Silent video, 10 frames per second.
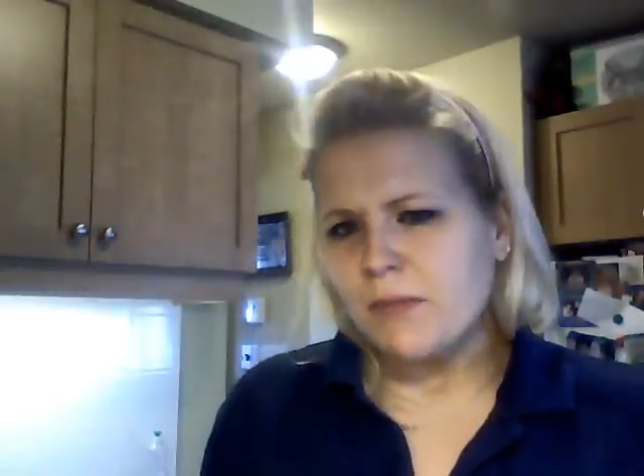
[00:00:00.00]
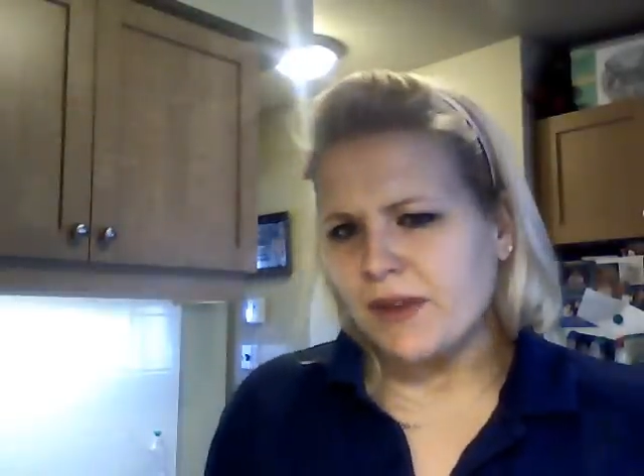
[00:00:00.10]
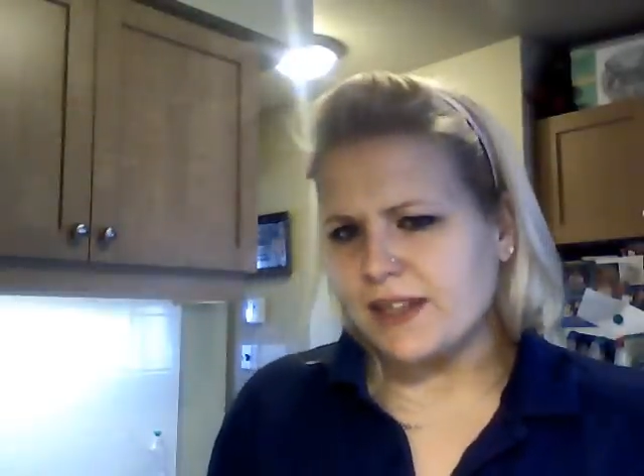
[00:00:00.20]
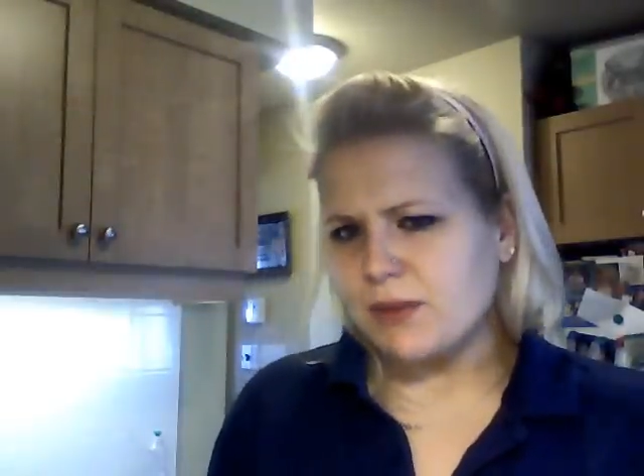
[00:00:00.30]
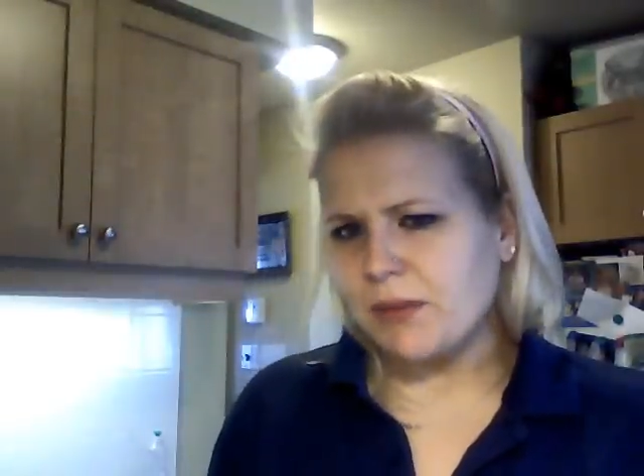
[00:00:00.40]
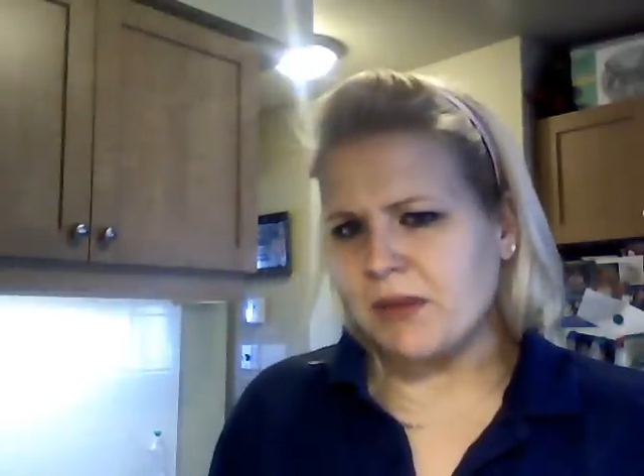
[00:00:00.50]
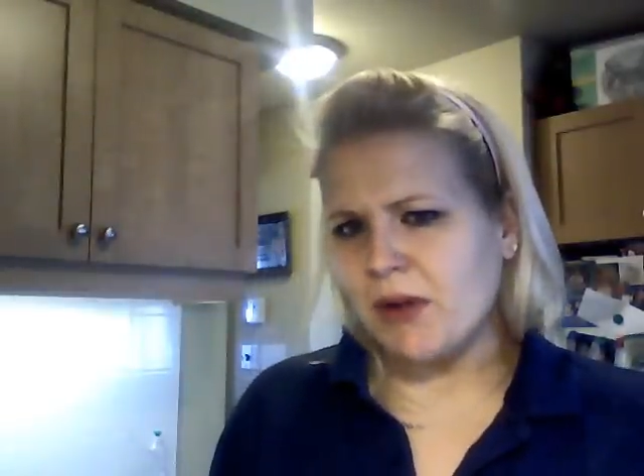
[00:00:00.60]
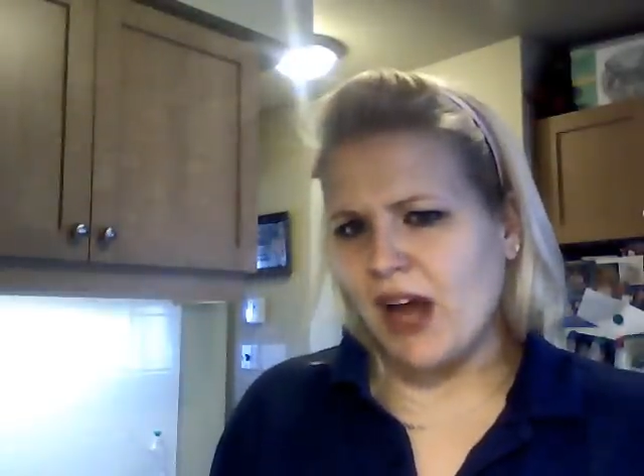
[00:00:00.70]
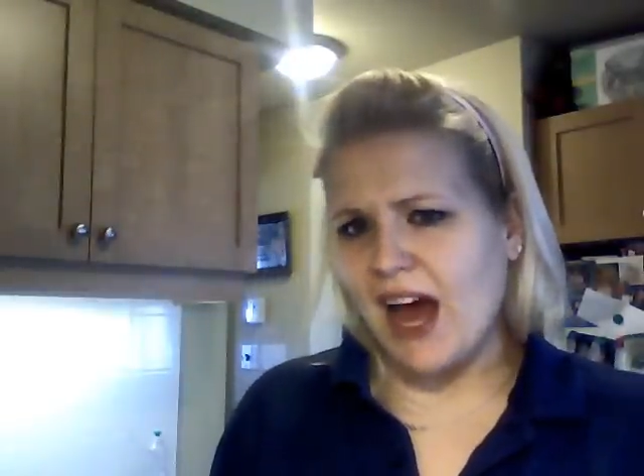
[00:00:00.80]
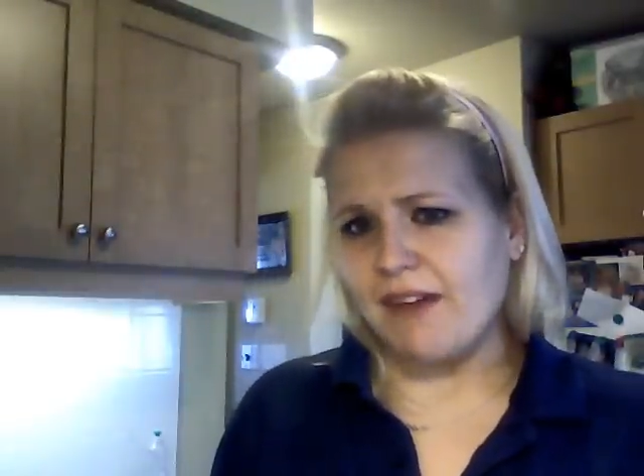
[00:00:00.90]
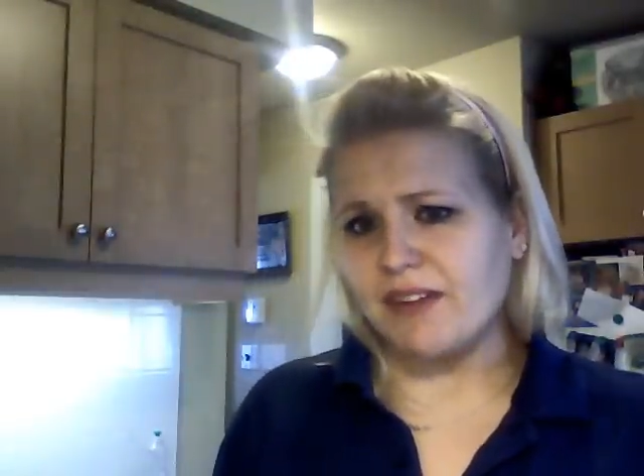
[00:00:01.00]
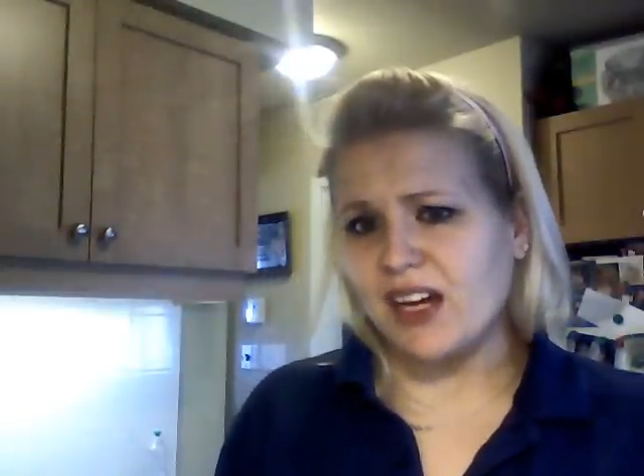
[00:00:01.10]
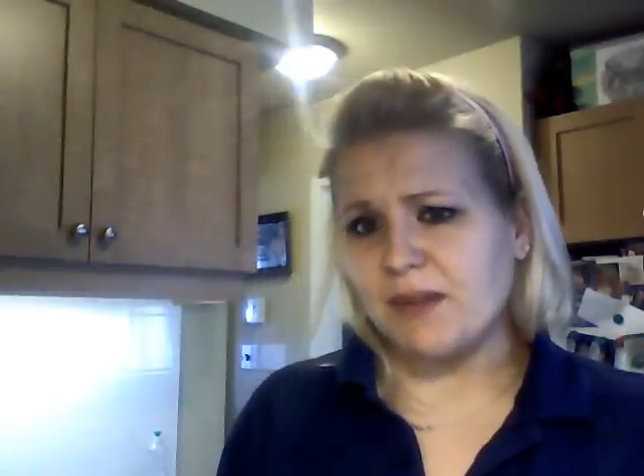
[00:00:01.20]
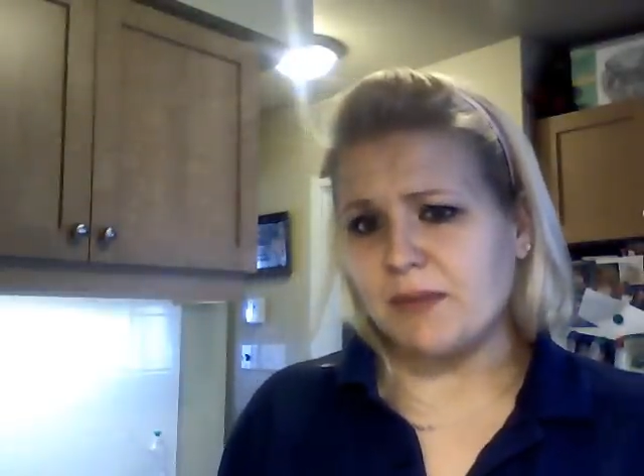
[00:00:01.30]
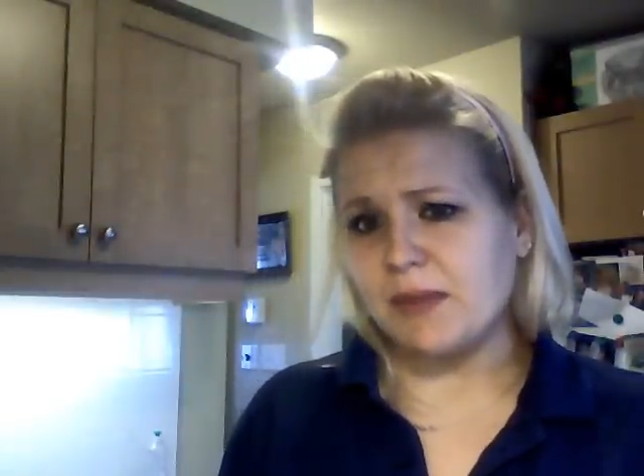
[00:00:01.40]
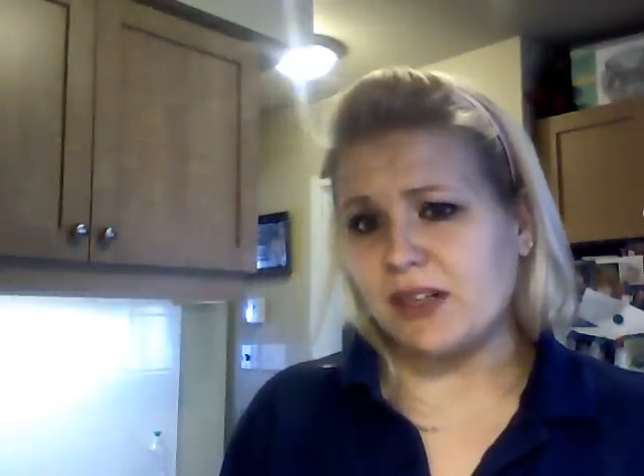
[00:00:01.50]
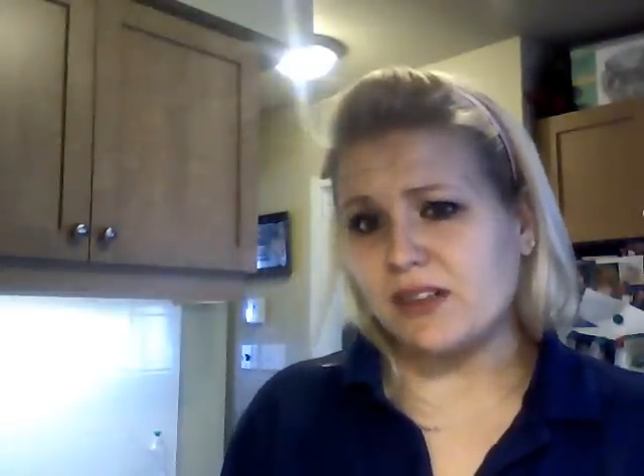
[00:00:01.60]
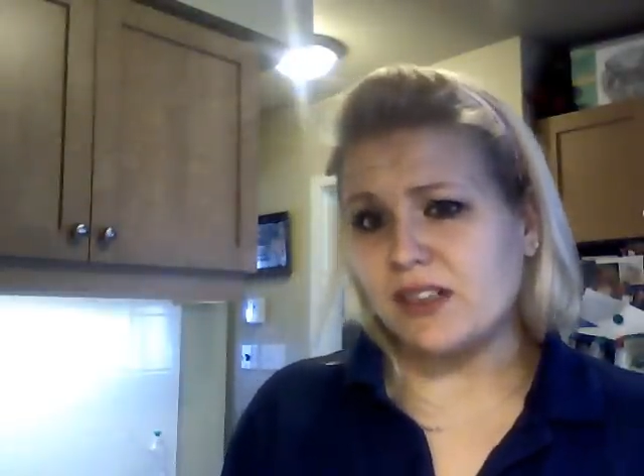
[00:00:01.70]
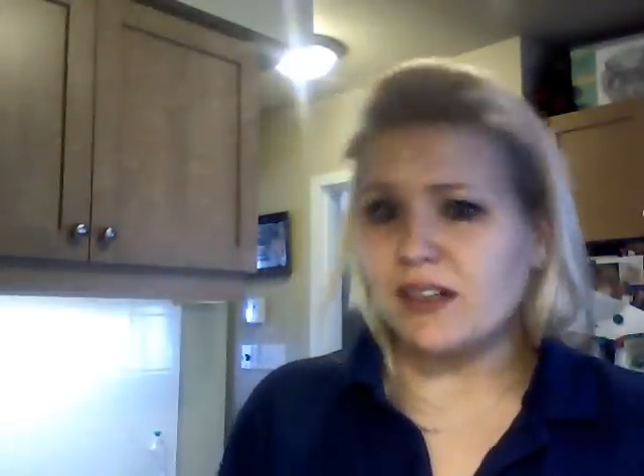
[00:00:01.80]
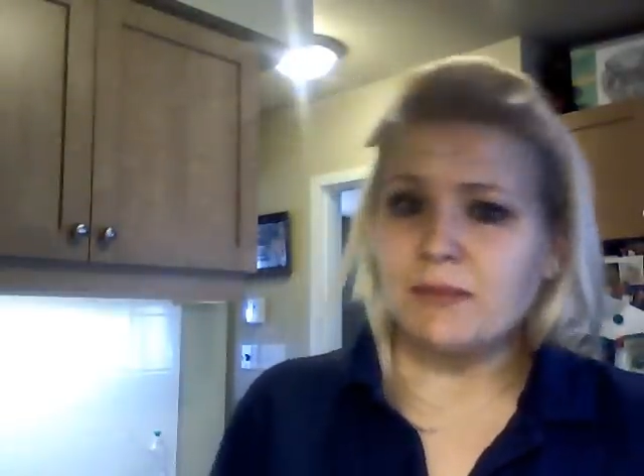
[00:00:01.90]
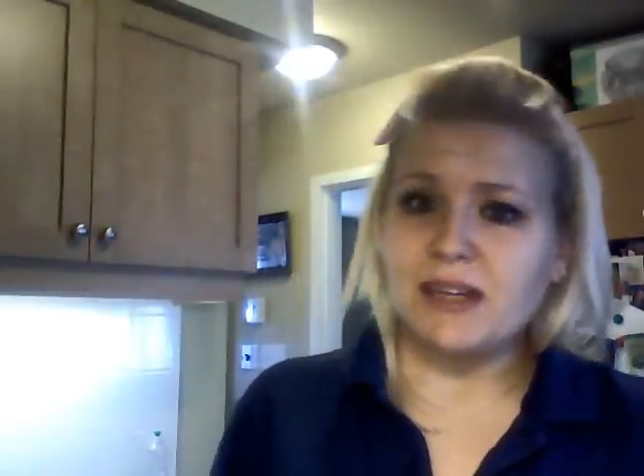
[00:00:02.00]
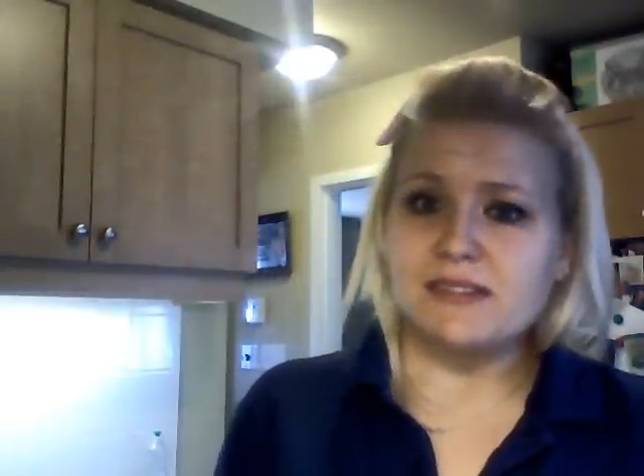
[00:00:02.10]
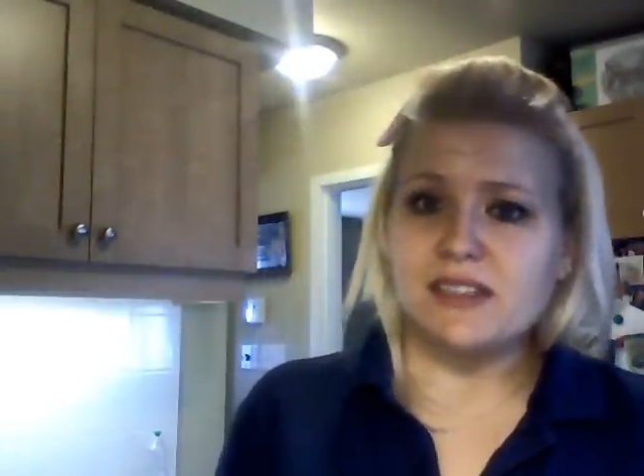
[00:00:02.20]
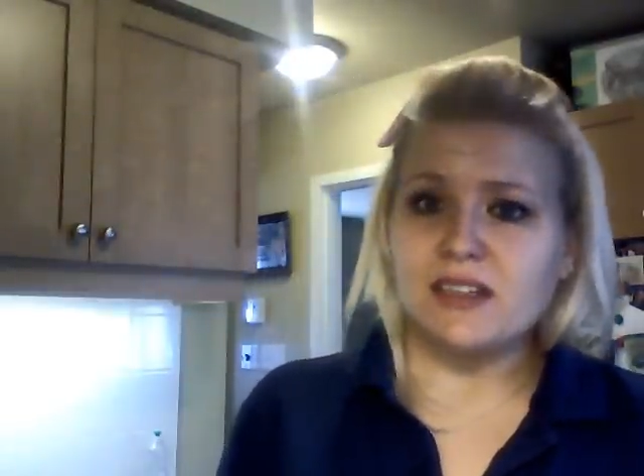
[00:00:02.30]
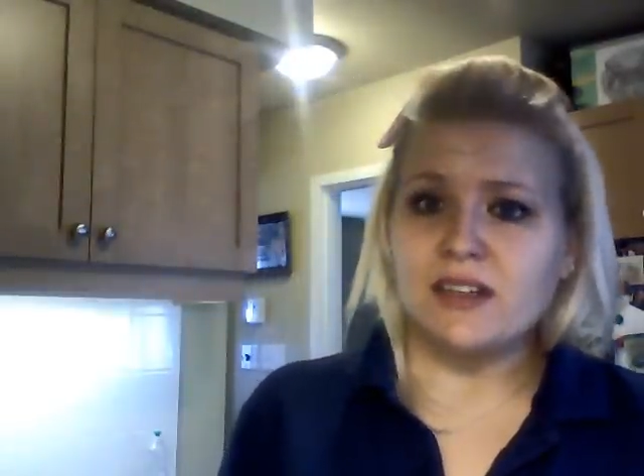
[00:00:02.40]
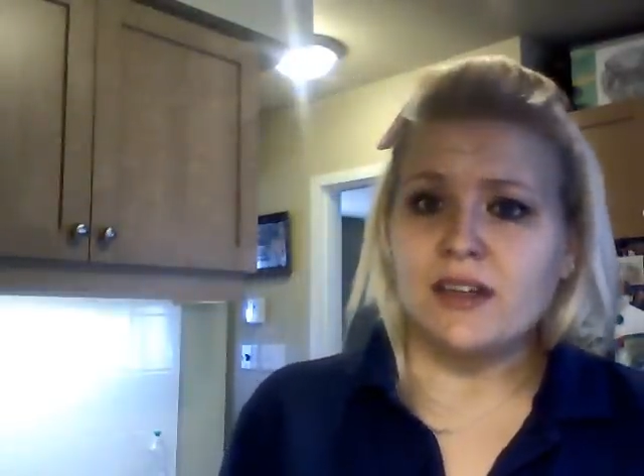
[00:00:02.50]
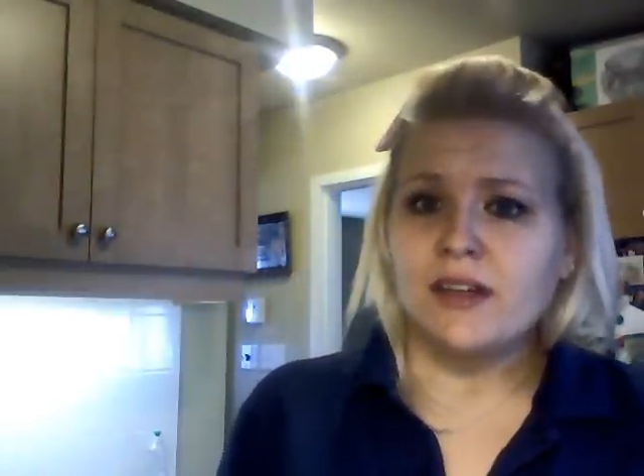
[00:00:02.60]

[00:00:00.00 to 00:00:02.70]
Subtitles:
but that's probably about half a cup of milk, I'm guessing.